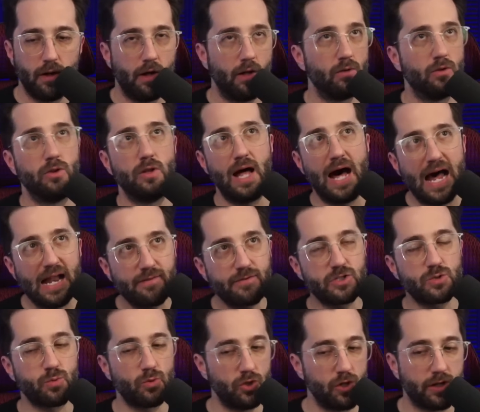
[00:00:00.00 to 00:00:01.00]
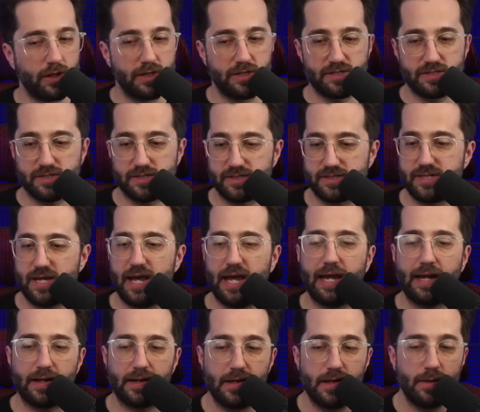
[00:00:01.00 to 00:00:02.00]
a lot of us were looking at this and
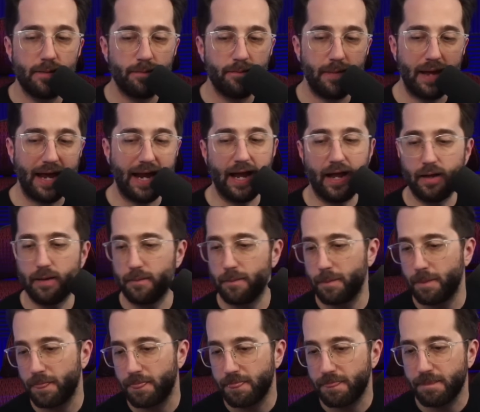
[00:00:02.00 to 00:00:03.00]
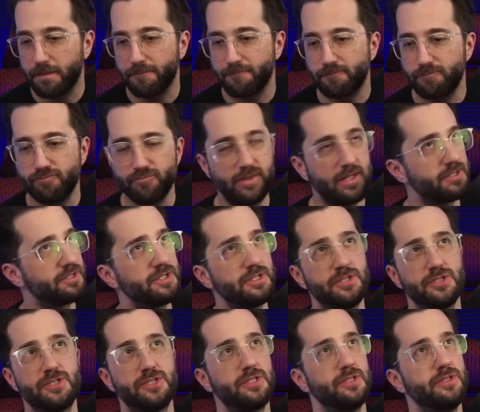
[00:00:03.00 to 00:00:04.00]
saying, man, this
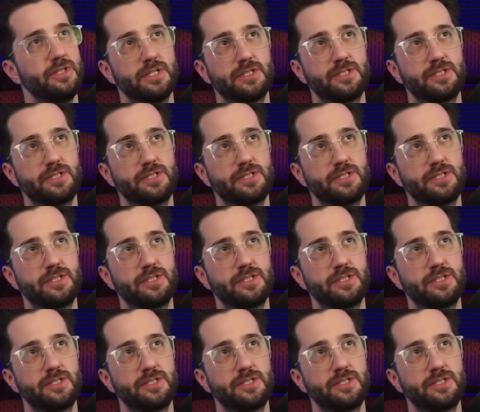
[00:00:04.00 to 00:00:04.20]
is